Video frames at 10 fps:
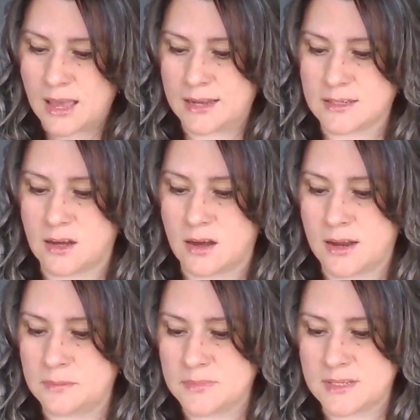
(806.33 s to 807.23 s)
At
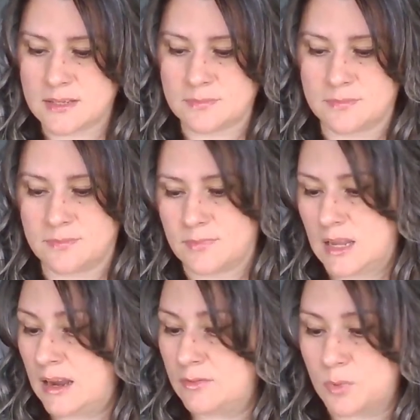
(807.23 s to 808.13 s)
times,
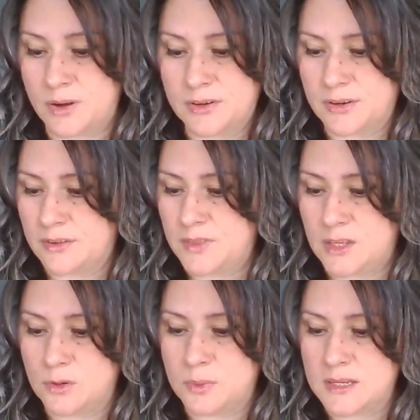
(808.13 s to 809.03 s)
I've wondered if
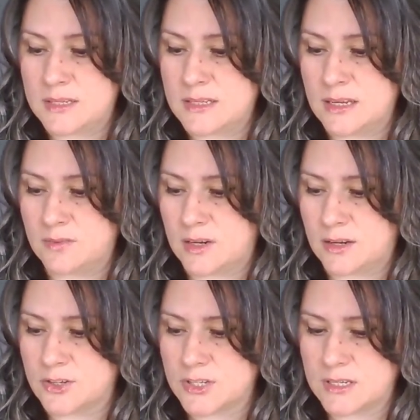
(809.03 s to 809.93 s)
the UPC even
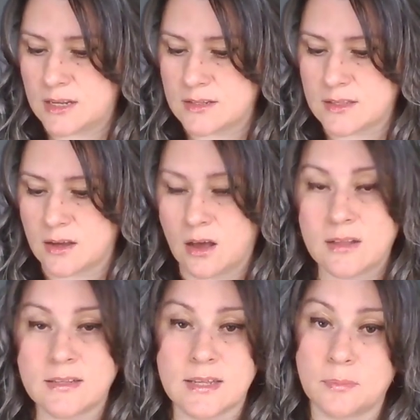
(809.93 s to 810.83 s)
understands the
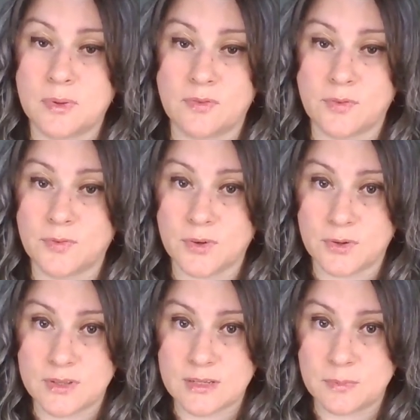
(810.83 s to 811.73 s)
concept of the fruit
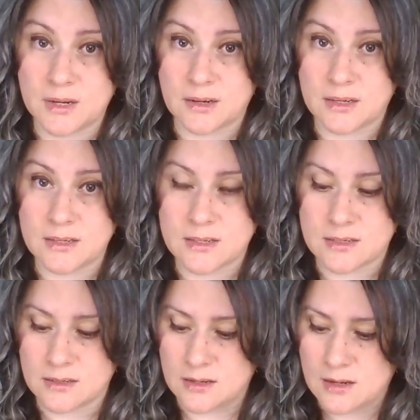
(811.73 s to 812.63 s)
of the Spirit.
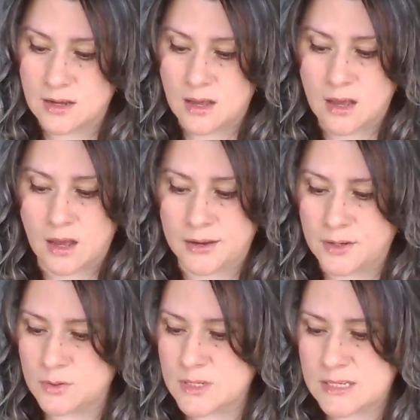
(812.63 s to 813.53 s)
I
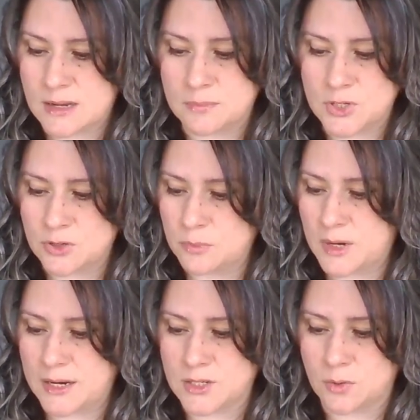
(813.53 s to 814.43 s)
know some do, but
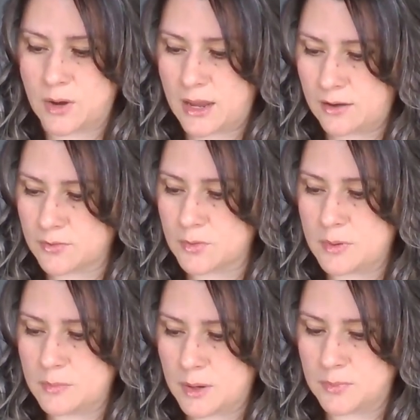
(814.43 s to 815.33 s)
I don't ever
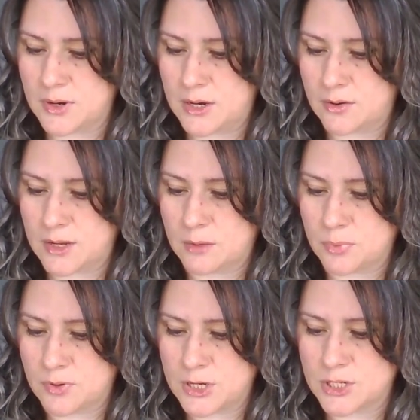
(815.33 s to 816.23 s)
remember hearing it
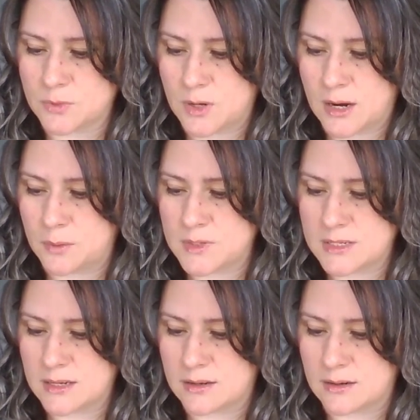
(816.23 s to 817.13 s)
preached when I was
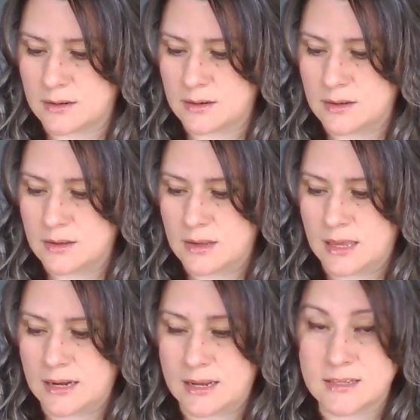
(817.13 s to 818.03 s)
in.
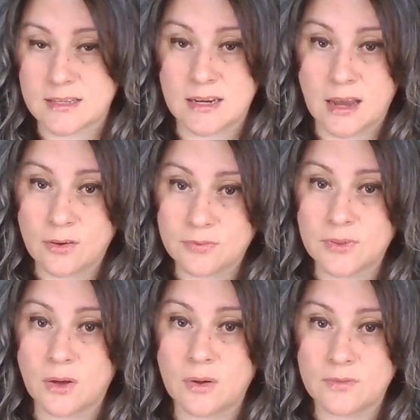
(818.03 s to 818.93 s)
And as an
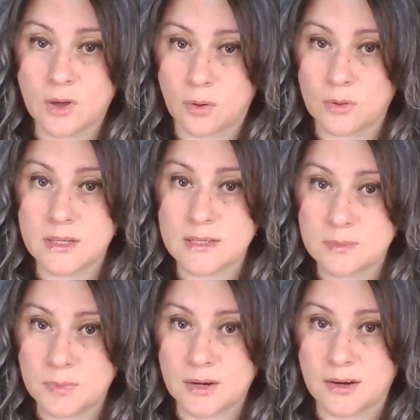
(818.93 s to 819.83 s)
outflow of the Holy
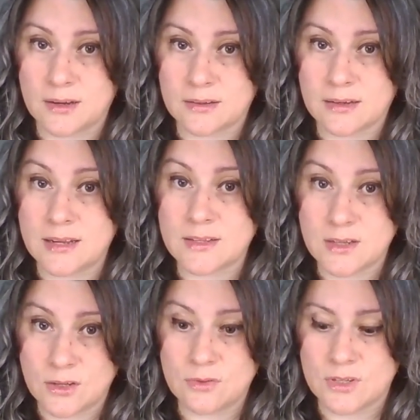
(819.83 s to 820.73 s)
Spirit, it's a
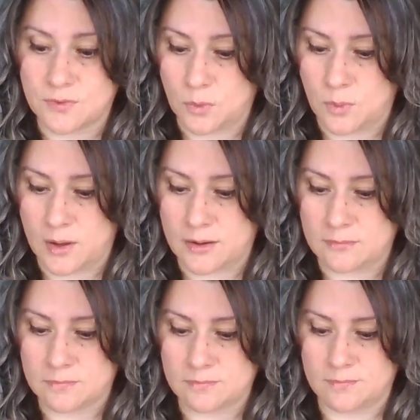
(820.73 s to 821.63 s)
useful one.